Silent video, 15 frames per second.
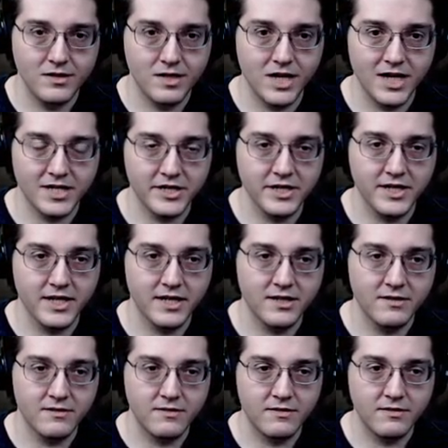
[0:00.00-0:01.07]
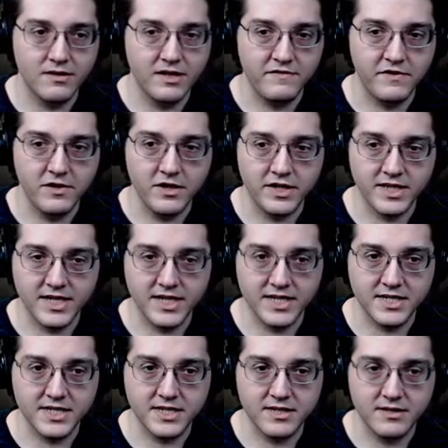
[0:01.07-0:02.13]
Gosh, and then if you look at
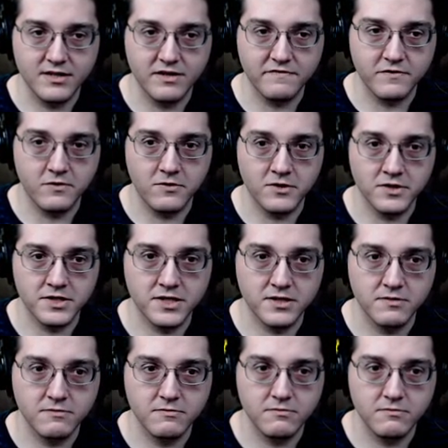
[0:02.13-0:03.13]
this, of course,